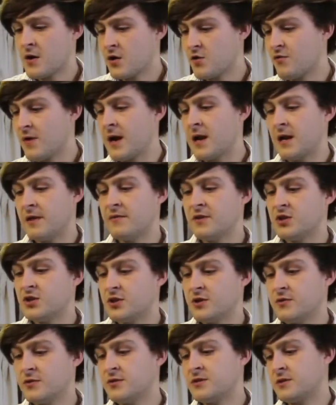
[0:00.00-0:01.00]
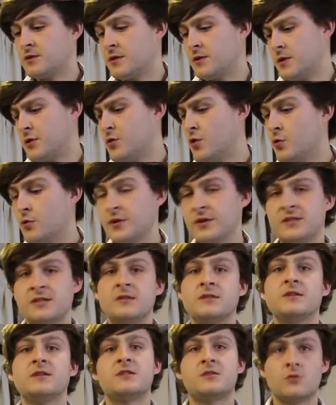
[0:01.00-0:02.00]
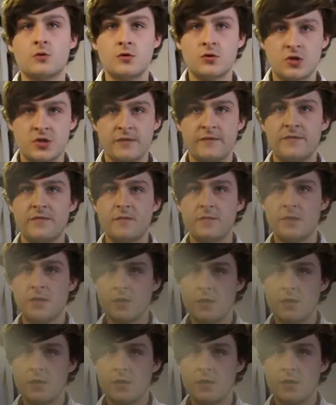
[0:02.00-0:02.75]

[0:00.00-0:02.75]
greatly reduce the noise and distortion from the